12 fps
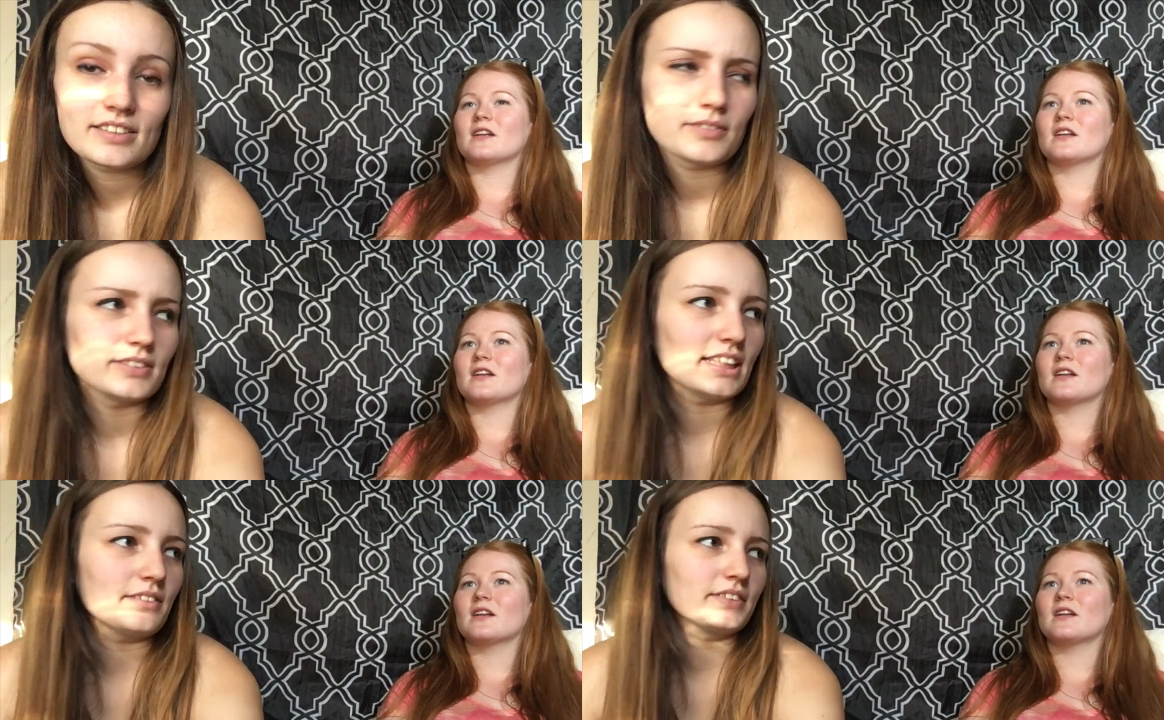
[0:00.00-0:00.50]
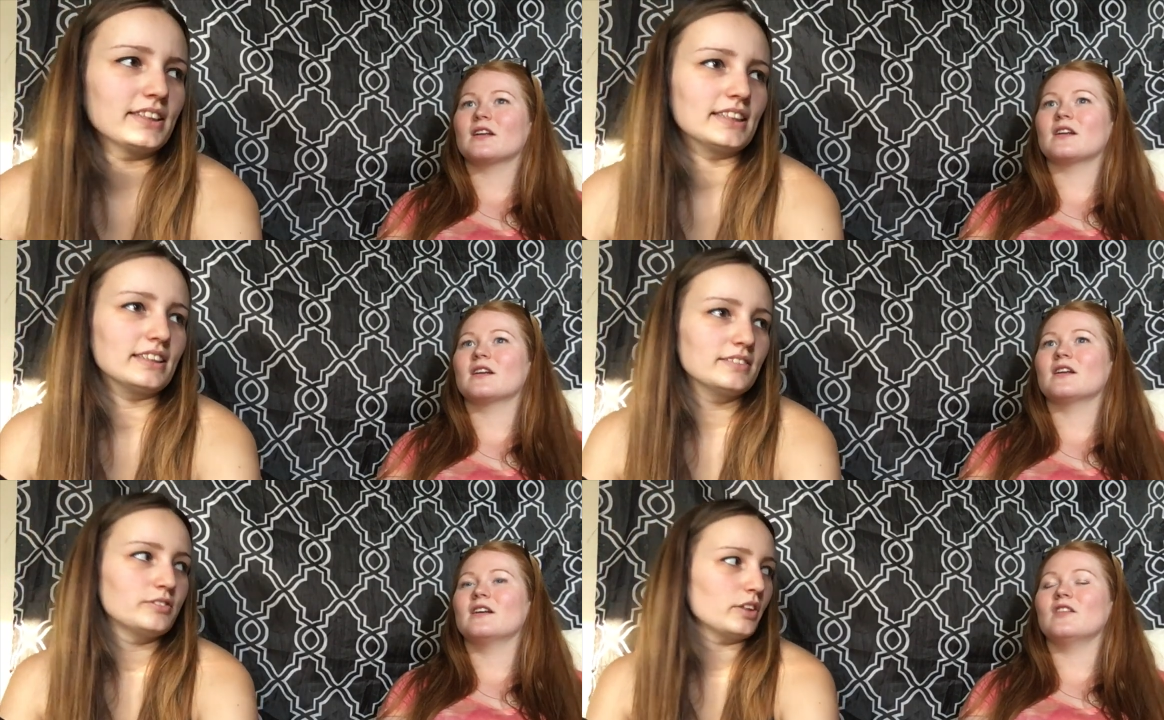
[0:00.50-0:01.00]
Speaker 1: No, not
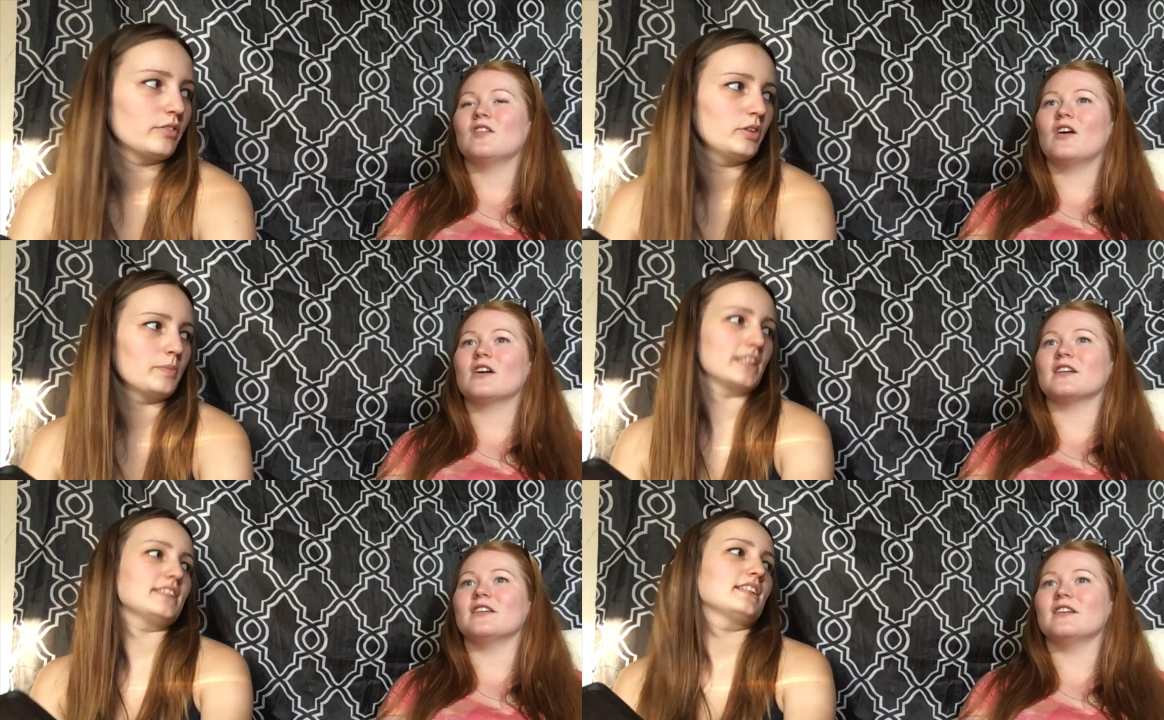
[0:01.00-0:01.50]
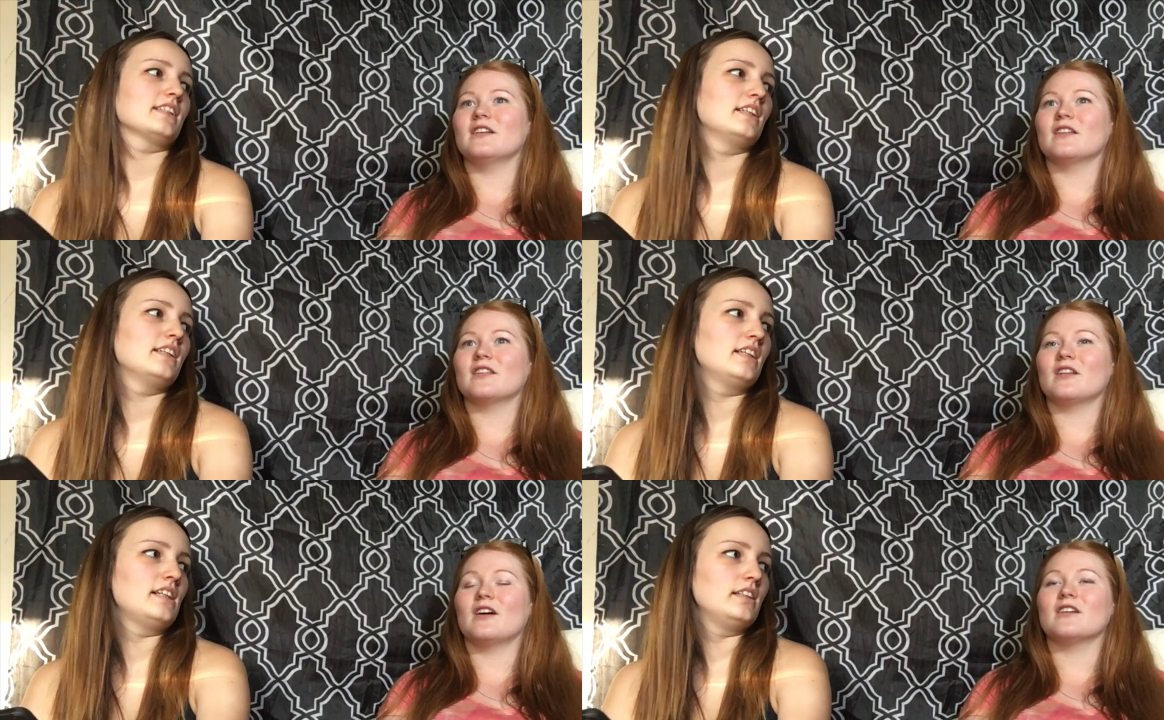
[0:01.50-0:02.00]
really. For a few long months.
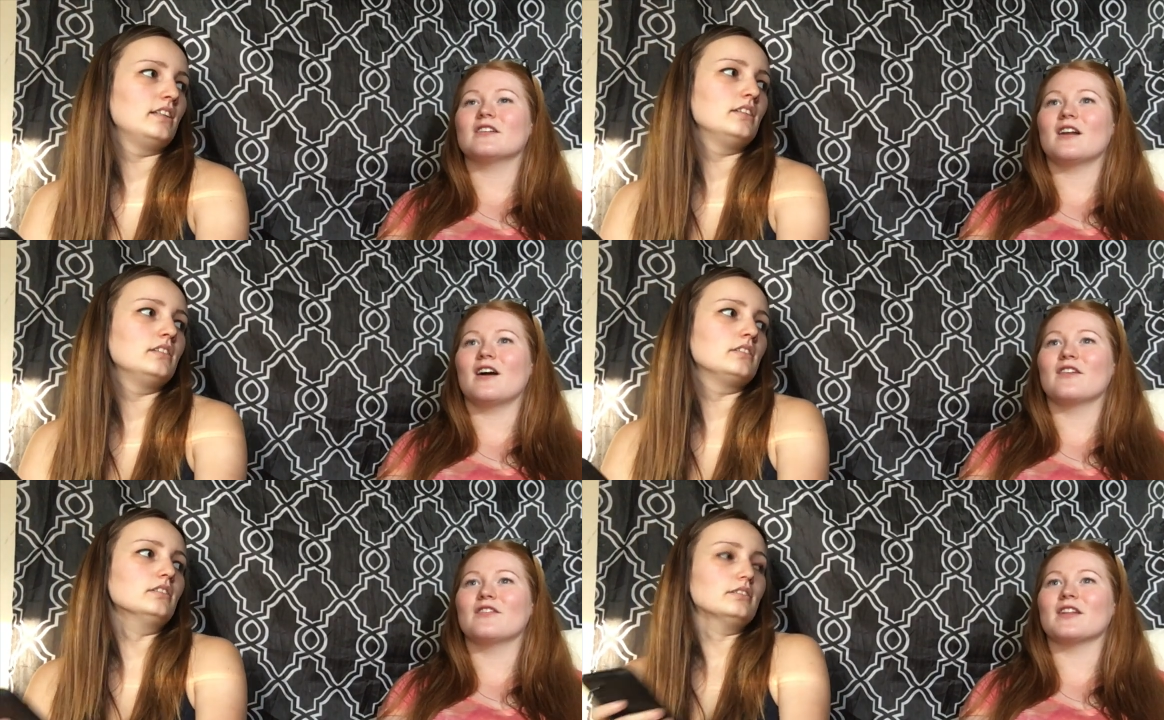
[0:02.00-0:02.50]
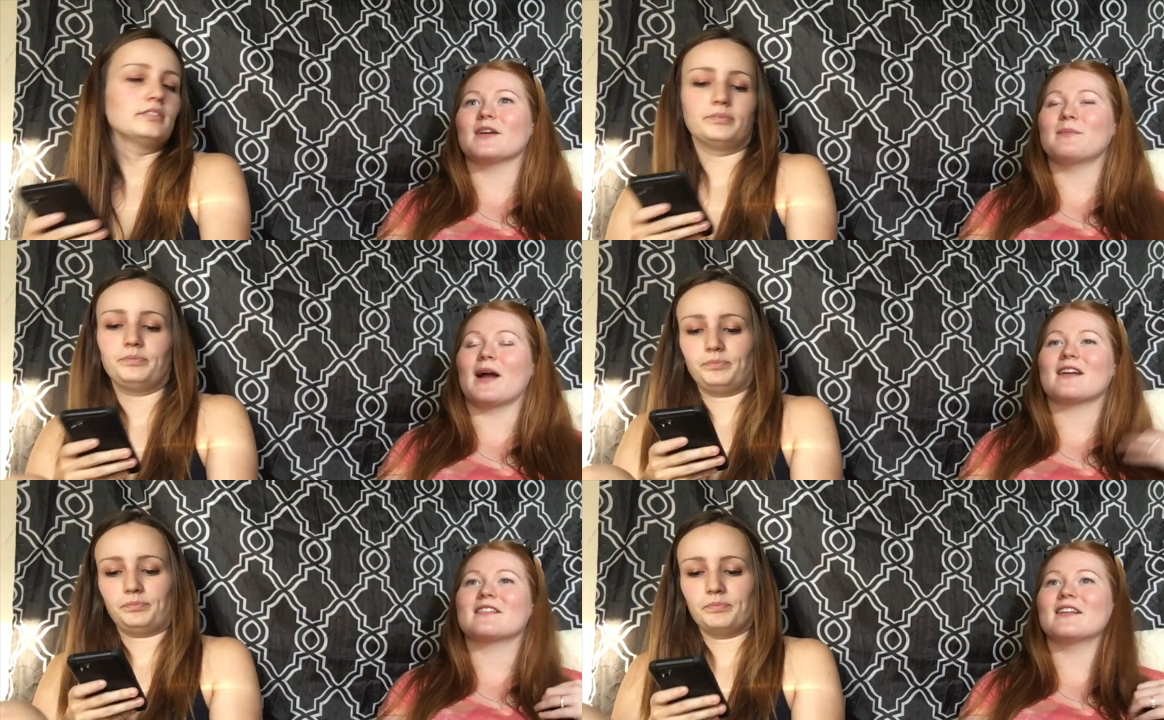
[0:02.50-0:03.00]
En
Speaker 2: long enough. Like
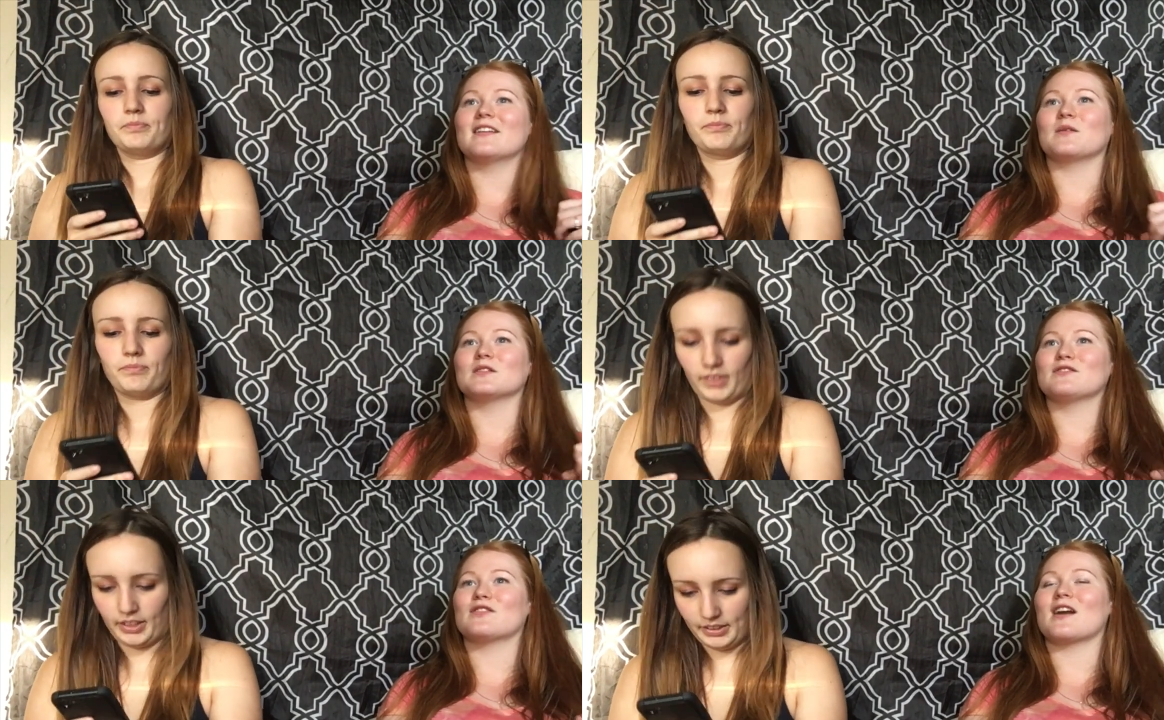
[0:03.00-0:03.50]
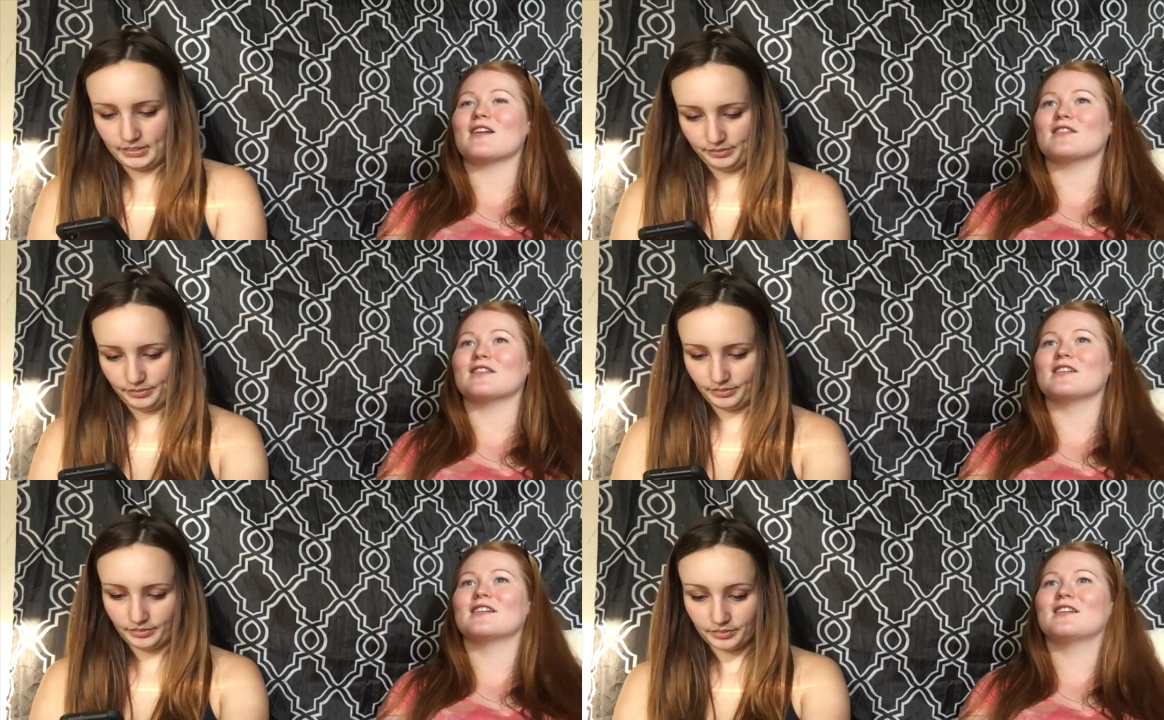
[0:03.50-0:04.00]
back then, that was
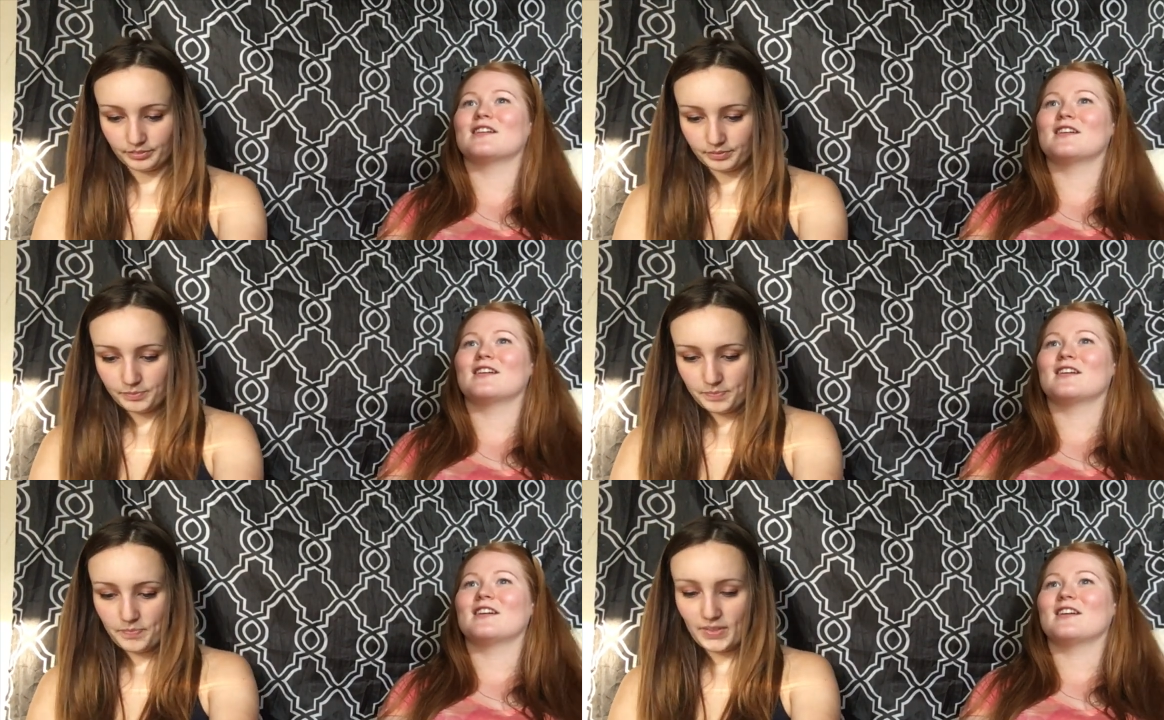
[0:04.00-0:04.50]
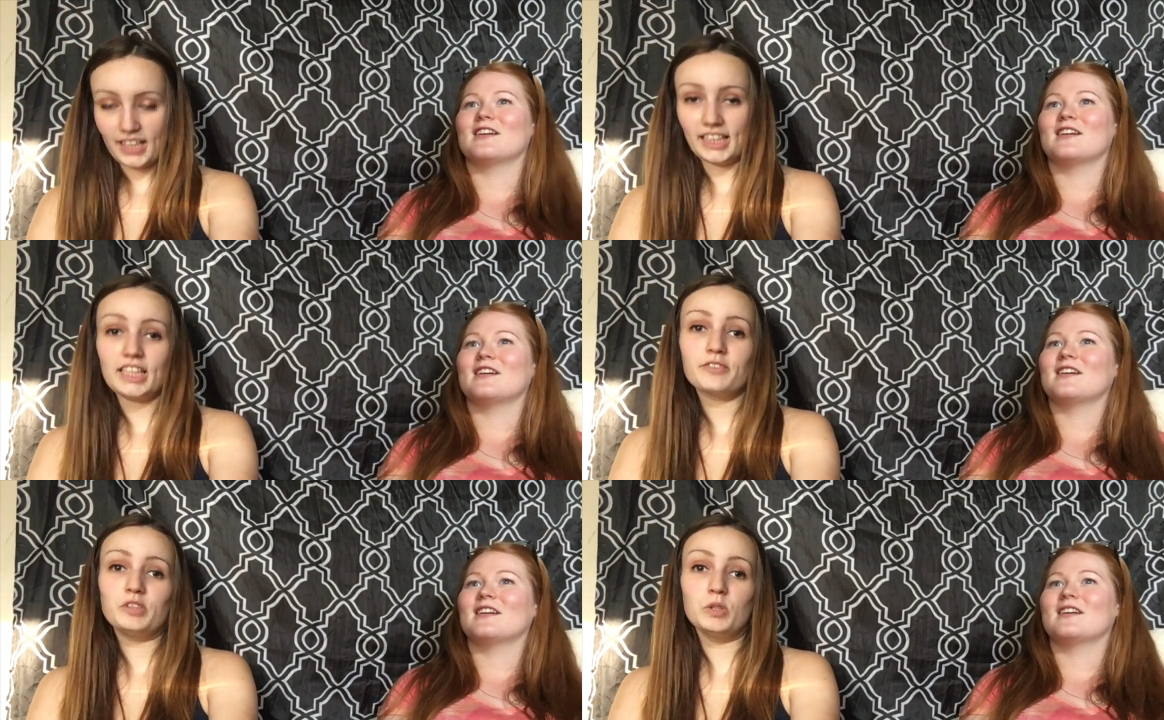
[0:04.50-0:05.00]
forever.
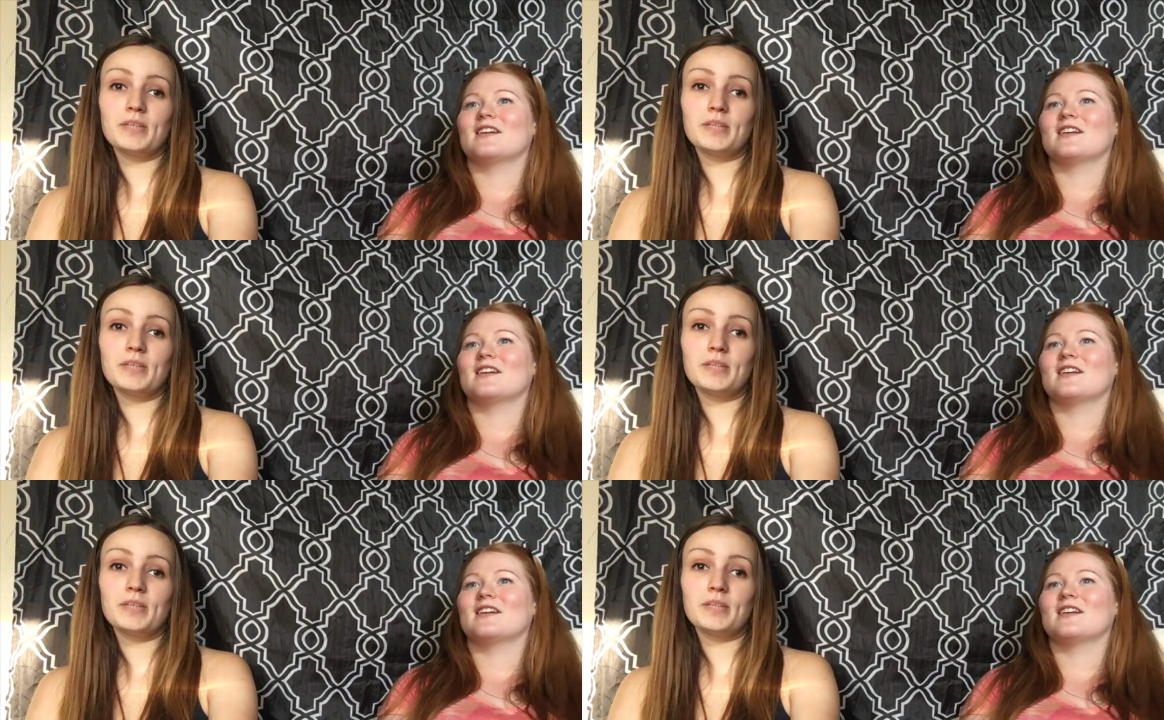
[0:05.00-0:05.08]
Speaker 1: Like a few